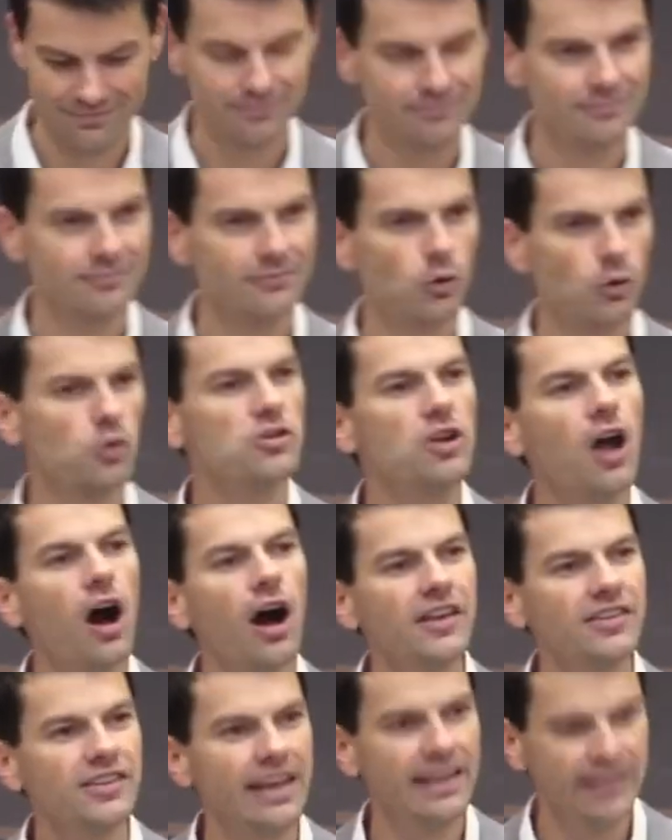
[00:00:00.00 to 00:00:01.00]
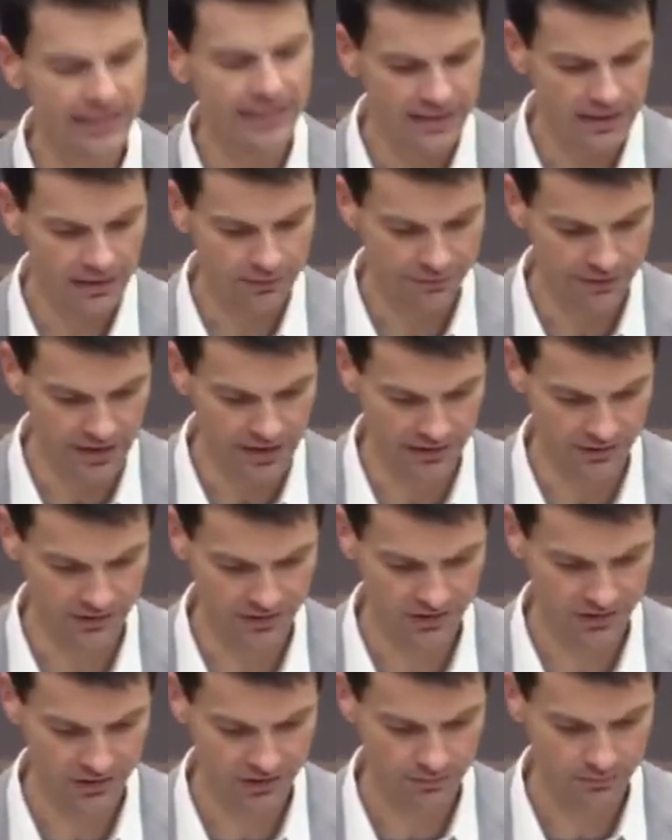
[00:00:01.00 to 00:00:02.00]
or not taking
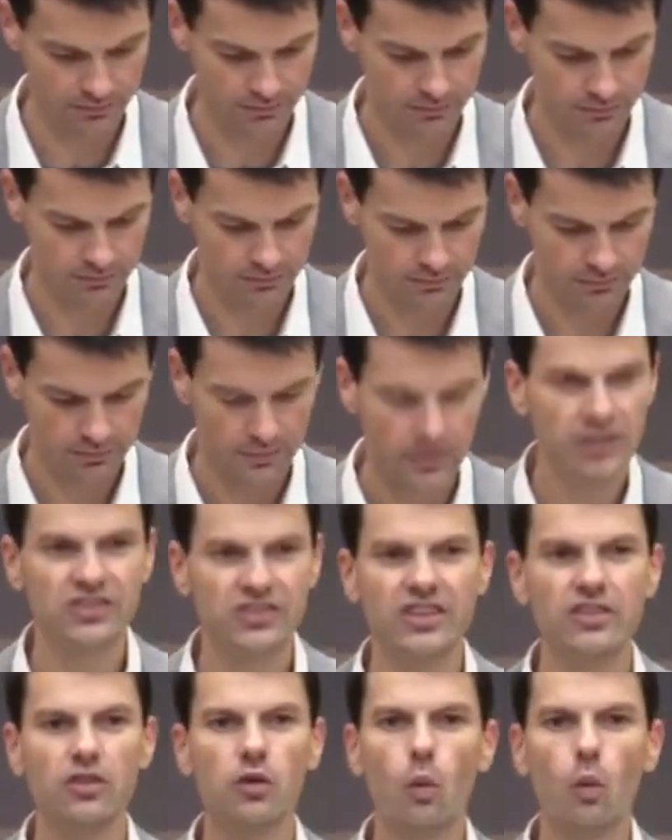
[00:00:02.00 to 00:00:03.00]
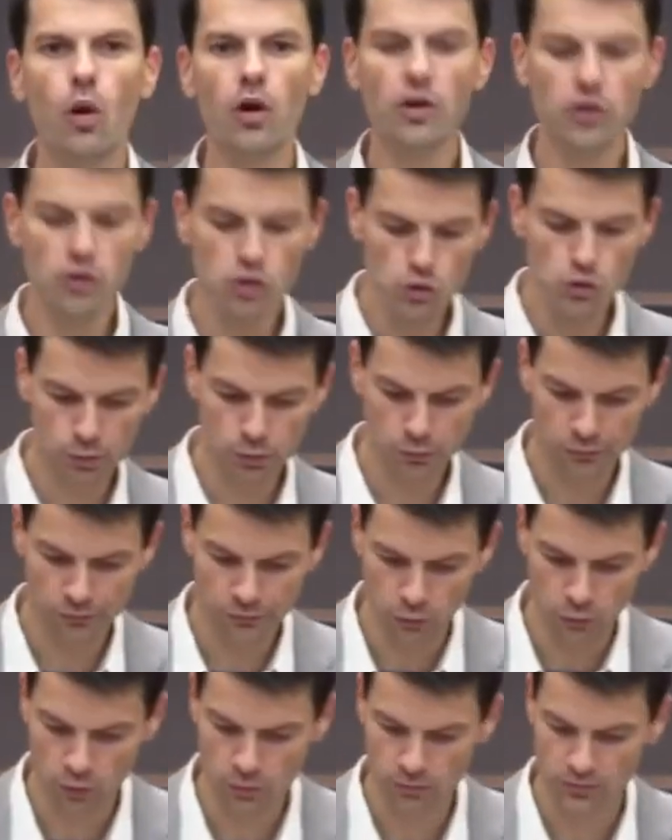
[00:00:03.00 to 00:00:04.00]
offense. You see, the one who
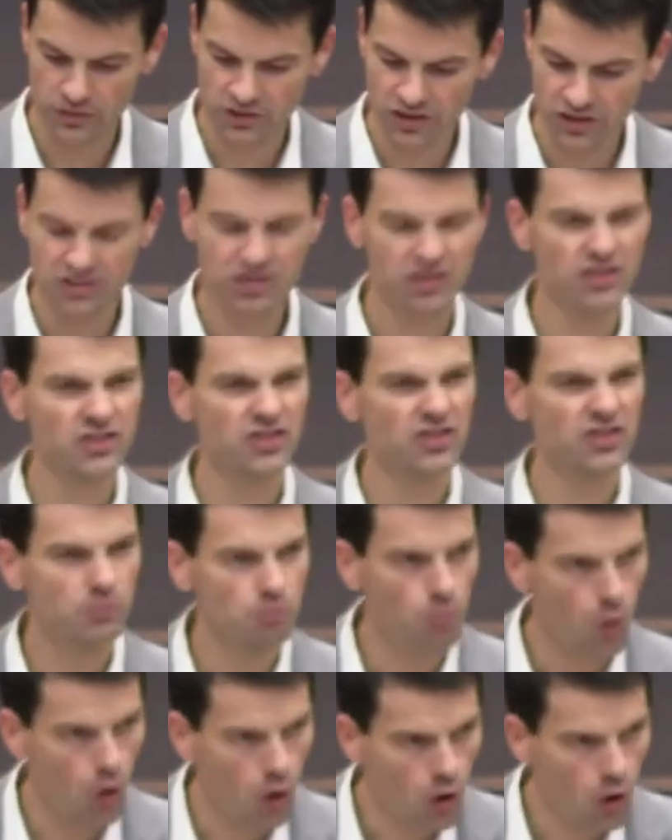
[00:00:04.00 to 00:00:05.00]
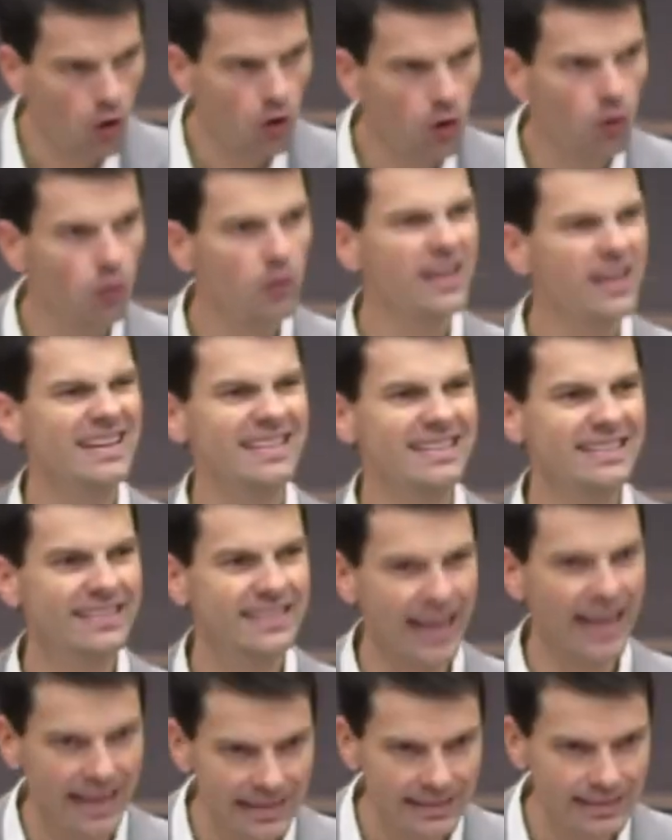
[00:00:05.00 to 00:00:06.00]
performs such small
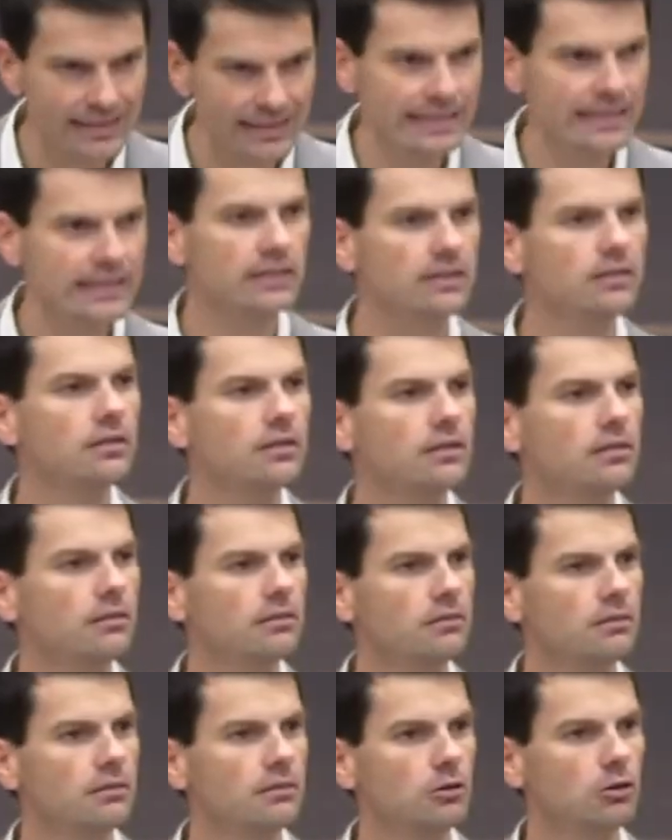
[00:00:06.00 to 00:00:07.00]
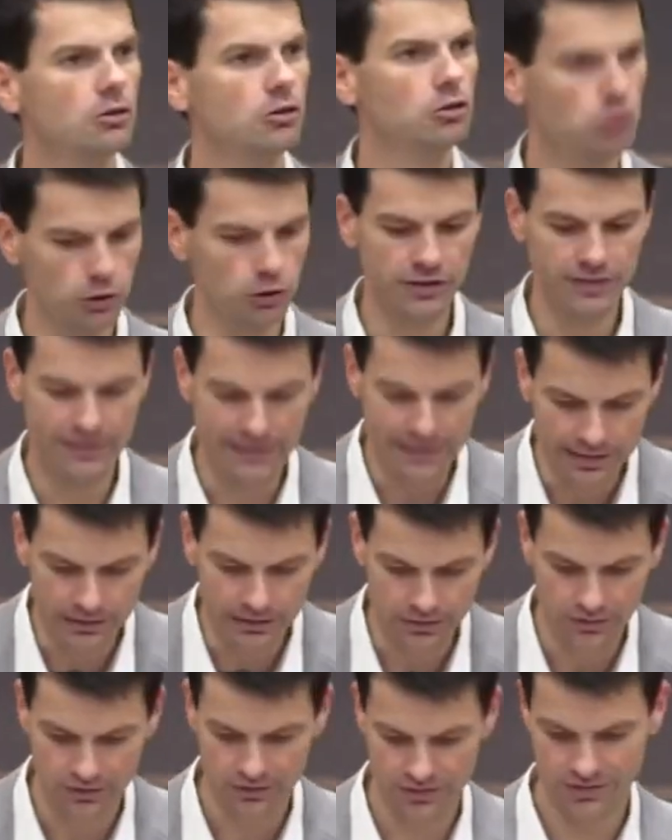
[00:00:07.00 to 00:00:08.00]
daily good
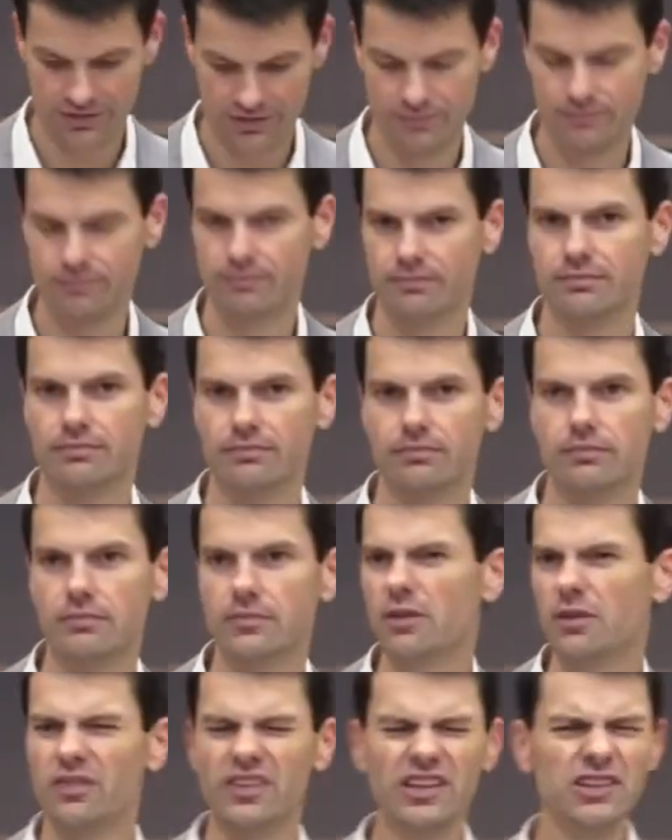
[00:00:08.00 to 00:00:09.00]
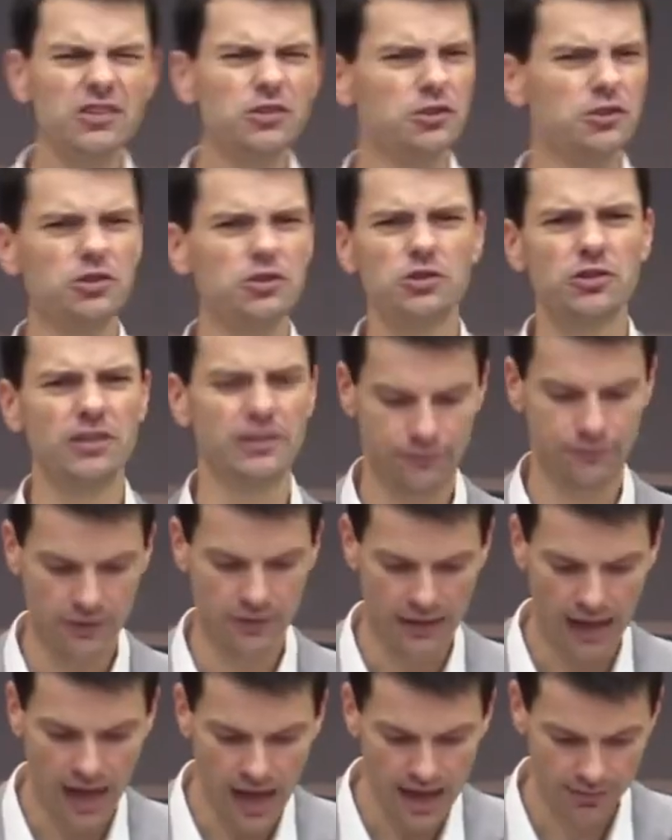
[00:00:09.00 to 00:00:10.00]
deeds. You know, these are usually
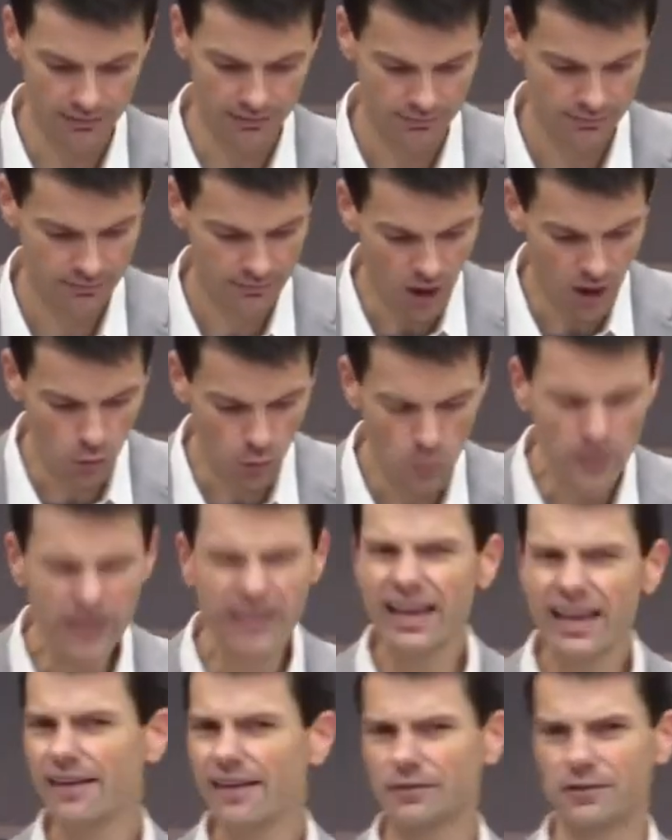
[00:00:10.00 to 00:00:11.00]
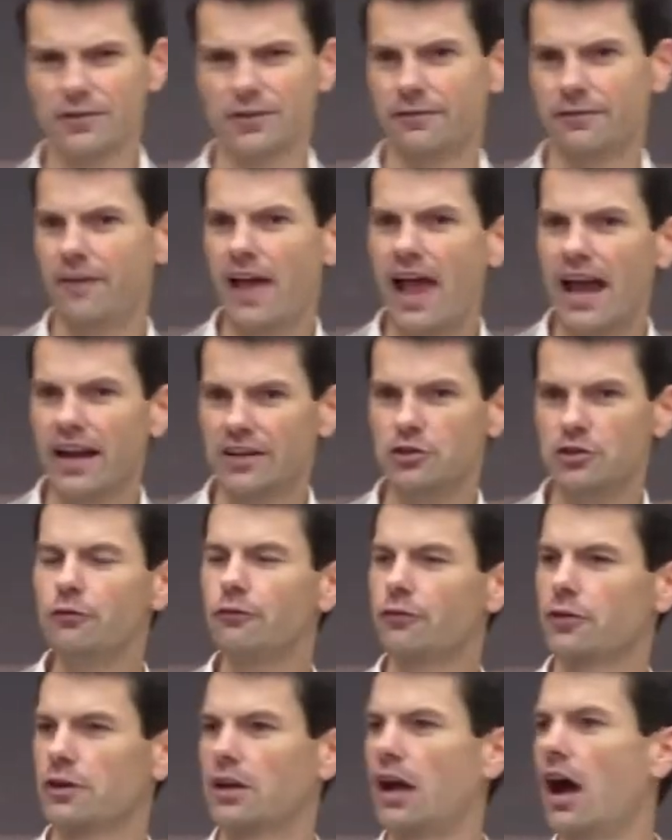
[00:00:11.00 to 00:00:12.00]
forgotten. A week after the fact, you've
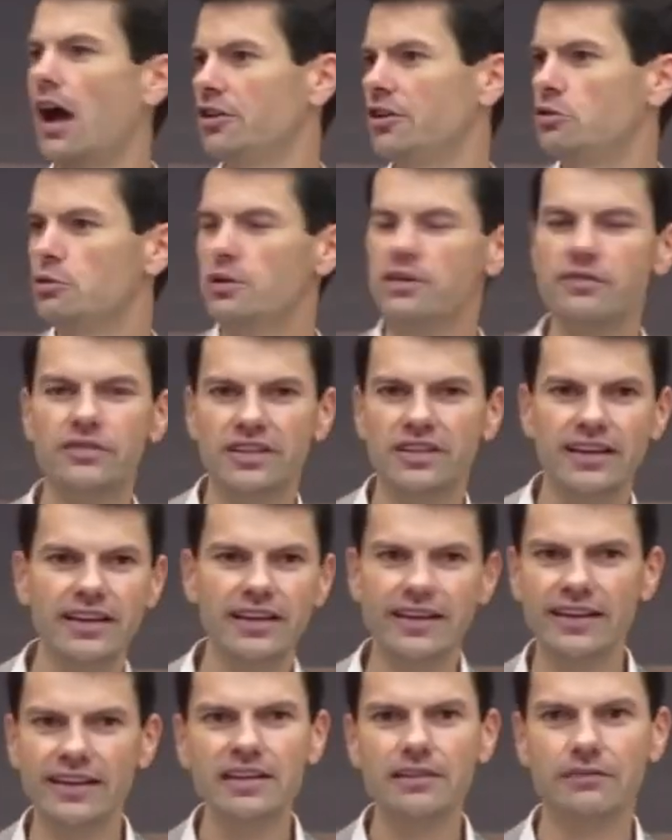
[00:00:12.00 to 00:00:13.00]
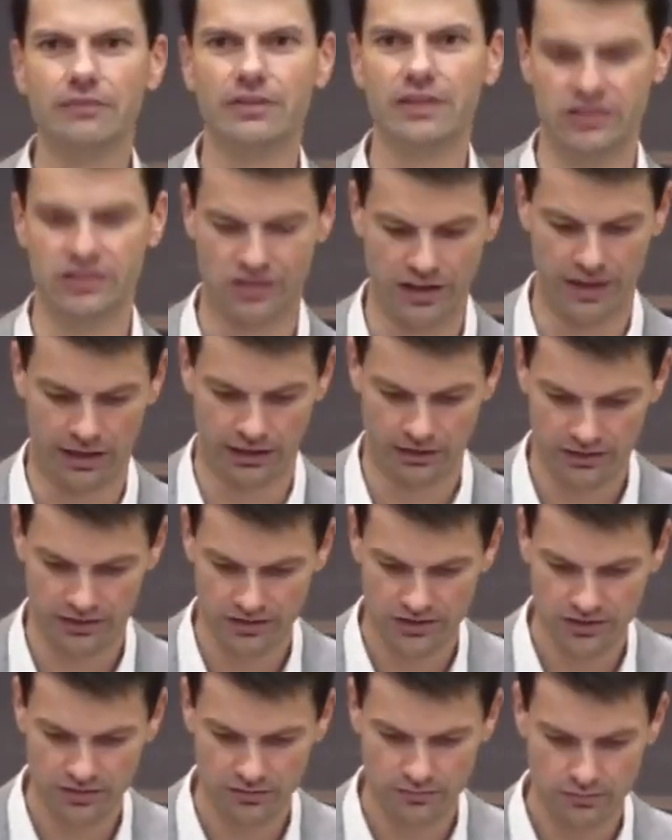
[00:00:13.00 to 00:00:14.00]
forgotten you even did any of these things.
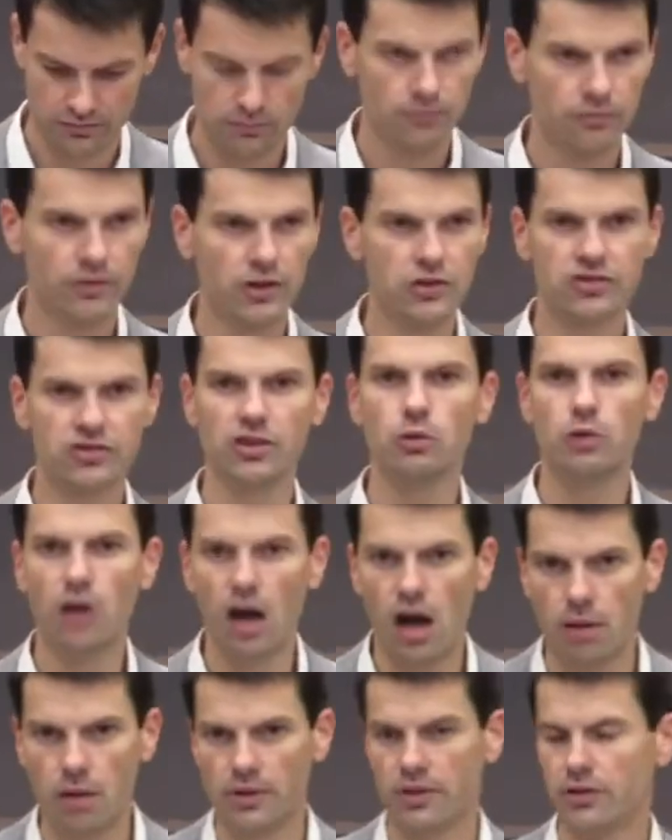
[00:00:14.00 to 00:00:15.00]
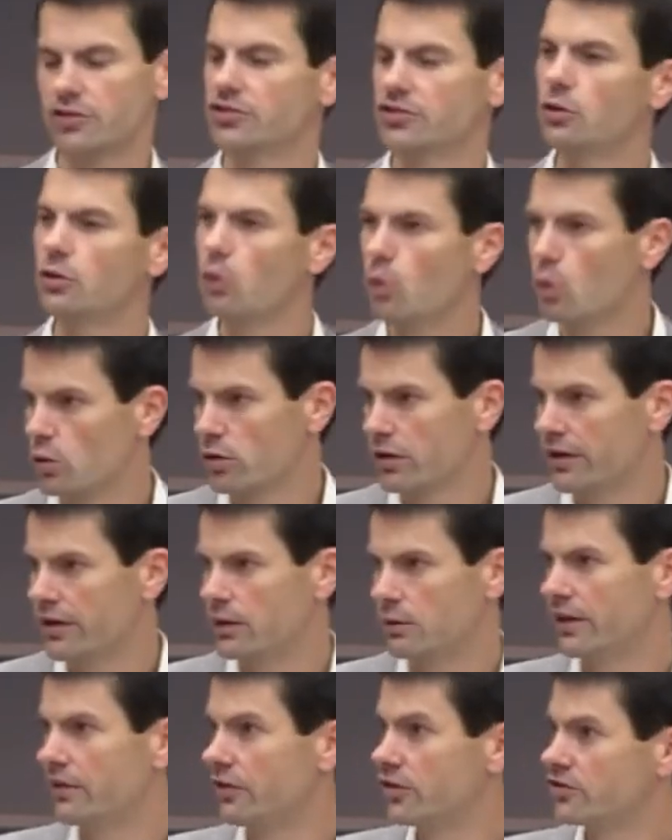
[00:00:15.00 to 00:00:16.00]
They're so common, they're so ordinary,
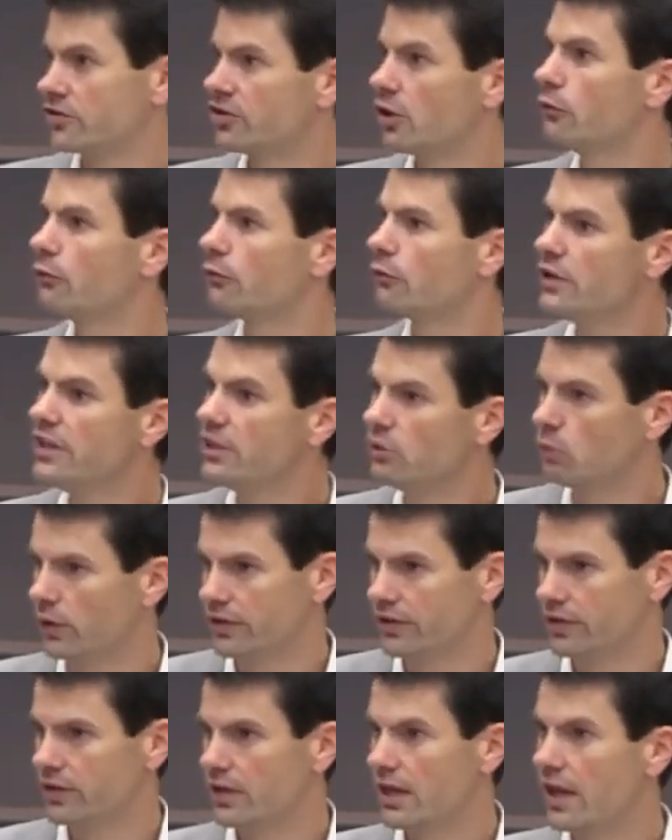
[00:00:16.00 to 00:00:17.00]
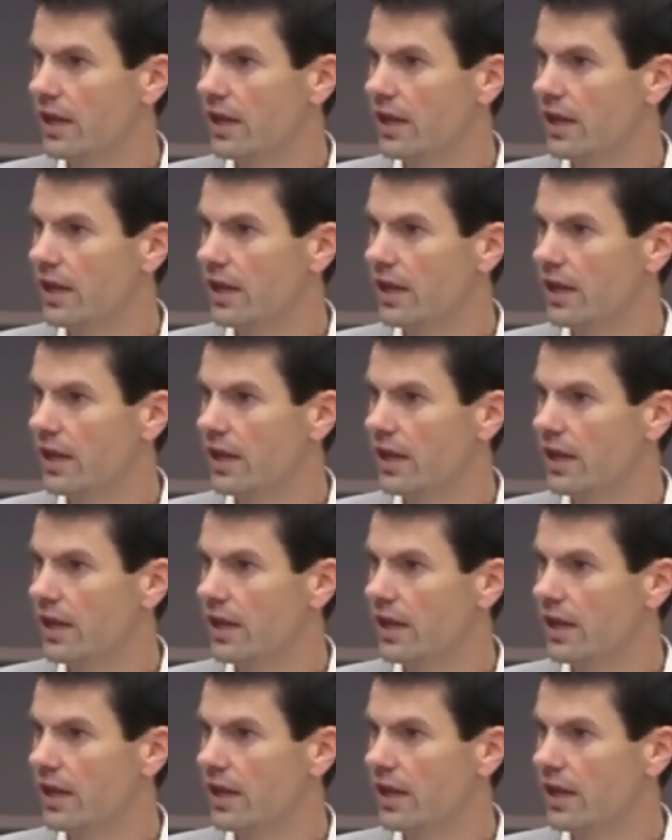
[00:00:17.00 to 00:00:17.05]
and they're so frequent in the